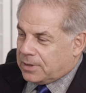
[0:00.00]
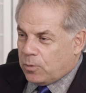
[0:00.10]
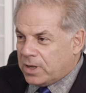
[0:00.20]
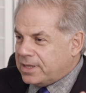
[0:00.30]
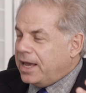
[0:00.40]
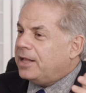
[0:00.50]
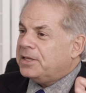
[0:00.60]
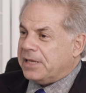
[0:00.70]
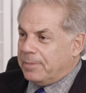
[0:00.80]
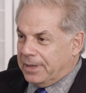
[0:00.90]
What the hell
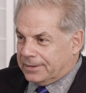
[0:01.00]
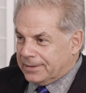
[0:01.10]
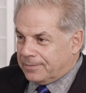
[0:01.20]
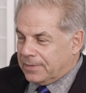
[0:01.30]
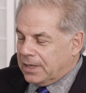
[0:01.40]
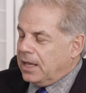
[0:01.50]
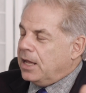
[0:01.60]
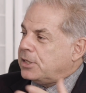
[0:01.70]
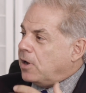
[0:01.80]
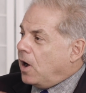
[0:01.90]
does that mean?
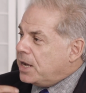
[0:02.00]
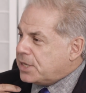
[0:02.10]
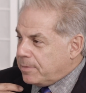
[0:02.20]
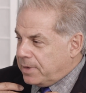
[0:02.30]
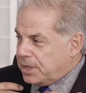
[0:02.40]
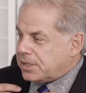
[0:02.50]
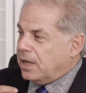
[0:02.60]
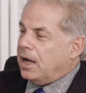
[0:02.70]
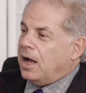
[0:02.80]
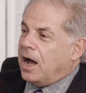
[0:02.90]
So I say it means,
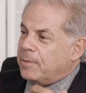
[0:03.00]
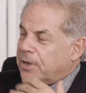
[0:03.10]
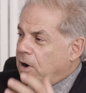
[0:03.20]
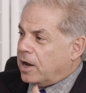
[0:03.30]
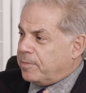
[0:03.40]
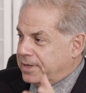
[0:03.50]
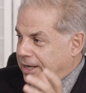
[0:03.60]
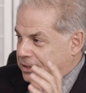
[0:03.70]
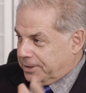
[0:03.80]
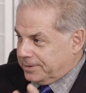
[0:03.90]
I am the God of
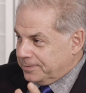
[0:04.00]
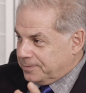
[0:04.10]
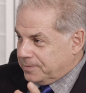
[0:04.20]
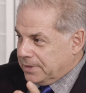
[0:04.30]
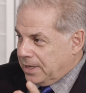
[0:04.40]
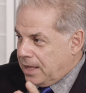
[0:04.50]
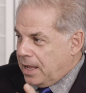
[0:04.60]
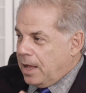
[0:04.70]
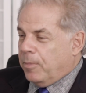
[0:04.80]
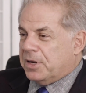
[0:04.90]
potential.
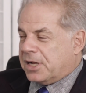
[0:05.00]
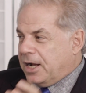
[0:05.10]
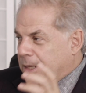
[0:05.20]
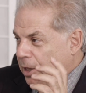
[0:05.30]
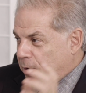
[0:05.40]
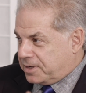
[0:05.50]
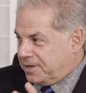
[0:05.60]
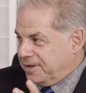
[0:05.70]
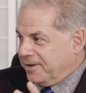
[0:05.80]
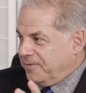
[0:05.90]
But it's
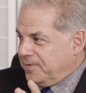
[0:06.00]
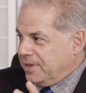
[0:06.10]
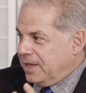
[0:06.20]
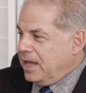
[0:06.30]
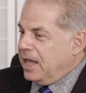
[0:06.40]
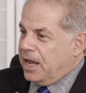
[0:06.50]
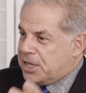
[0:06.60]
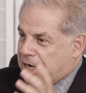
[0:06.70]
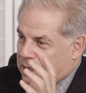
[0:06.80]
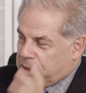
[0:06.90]
cloaked.
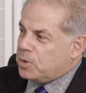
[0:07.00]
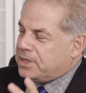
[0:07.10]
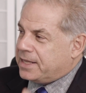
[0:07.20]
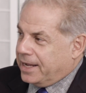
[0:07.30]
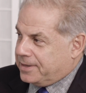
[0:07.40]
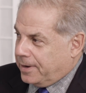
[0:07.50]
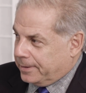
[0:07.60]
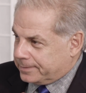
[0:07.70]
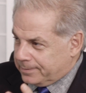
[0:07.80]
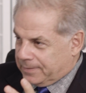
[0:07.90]
It's cloaked at that time.
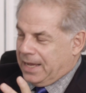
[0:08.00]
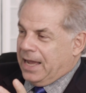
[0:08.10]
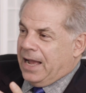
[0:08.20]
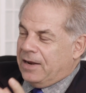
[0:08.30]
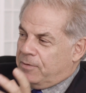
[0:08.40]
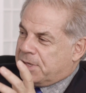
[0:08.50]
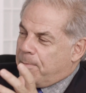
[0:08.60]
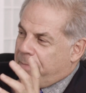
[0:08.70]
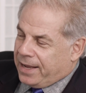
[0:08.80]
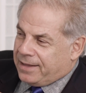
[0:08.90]
And even there's a
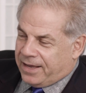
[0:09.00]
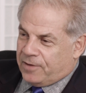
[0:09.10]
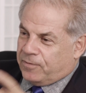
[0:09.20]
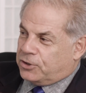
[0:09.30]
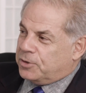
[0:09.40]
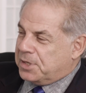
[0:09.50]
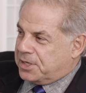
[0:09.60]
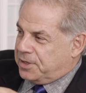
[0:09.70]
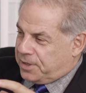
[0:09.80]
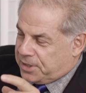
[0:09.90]
mandate for Jews
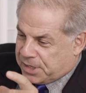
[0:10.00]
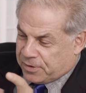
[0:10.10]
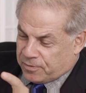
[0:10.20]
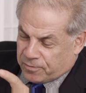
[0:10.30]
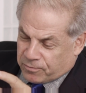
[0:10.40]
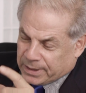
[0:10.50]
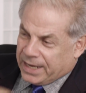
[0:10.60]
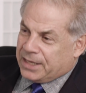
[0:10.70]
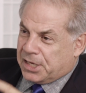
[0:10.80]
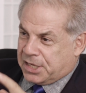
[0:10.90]
to
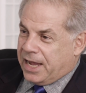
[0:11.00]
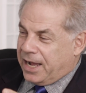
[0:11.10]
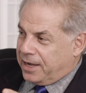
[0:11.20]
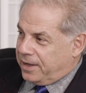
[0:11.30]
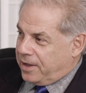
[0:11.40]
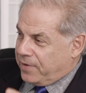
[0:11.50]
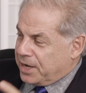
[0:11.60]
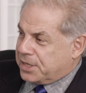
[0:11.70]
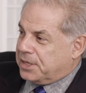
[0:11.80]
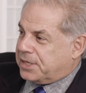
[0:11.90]
relate the saga of
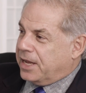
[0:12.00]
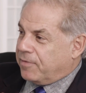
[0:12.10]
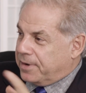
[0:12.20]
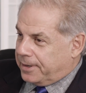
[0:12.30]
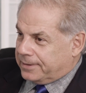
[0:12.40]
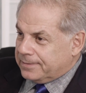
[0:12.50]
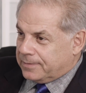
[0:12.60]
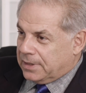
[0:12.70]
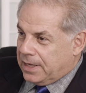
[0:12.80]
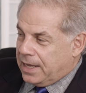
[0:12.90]
Exodus every year,
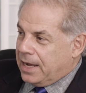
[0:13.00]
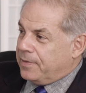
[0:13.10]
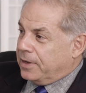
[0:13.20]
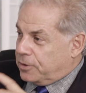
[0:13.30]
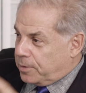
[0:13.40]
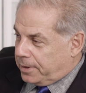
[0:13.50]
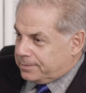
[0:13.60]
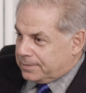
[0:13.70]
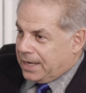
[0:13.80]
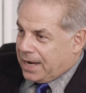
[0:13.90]
and they do it,
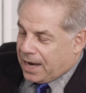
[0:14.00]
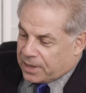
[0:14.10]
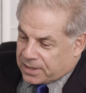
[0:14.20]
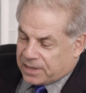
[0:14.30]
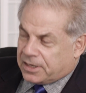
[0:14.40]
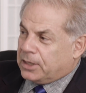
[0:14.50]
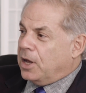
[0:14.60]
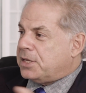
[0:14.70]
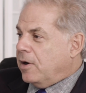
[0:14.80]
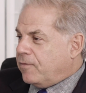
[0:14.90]
and they tend to
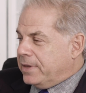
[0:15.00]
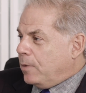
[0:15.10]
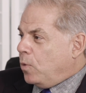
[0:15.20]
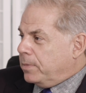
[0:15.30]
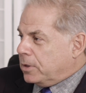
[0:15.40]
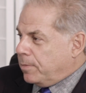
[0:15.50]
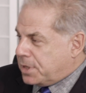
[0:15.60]
gloss over that one little